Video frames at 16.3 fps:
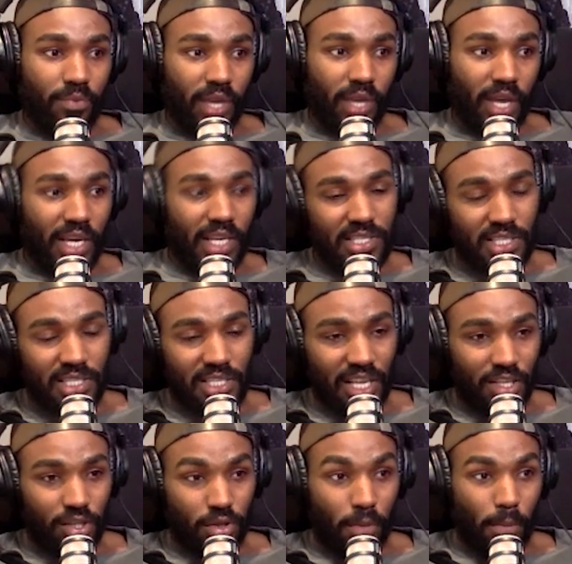I guess it's
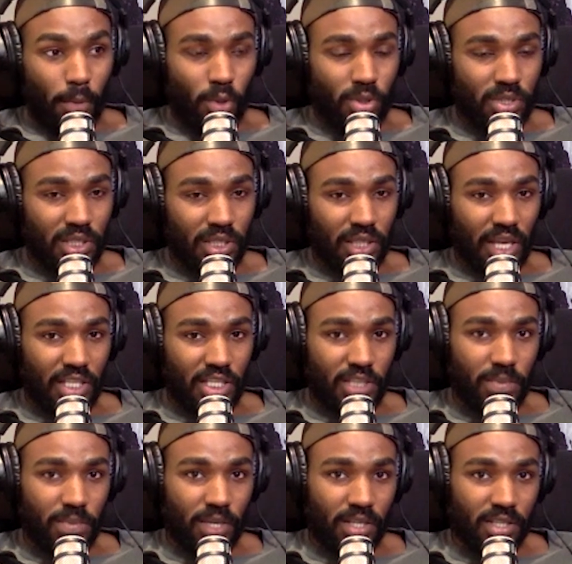not the most inland
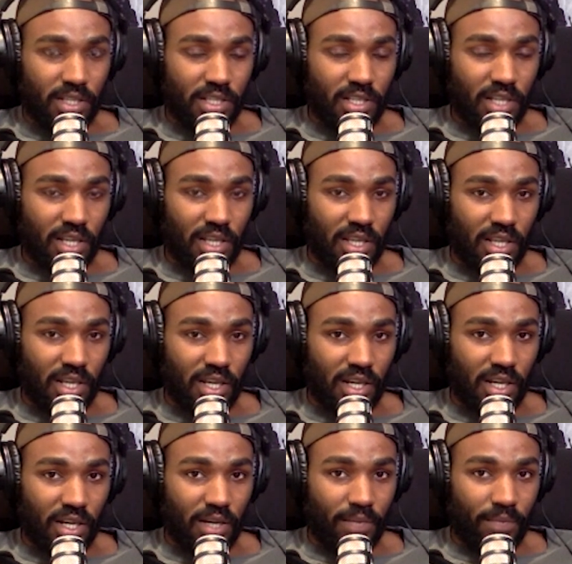just because it's on
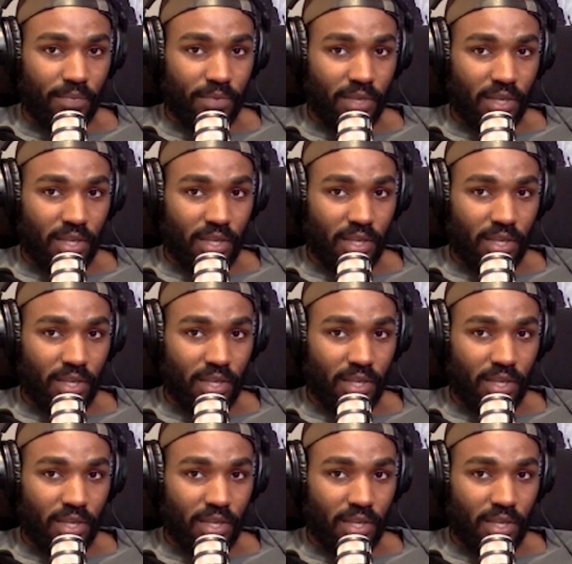the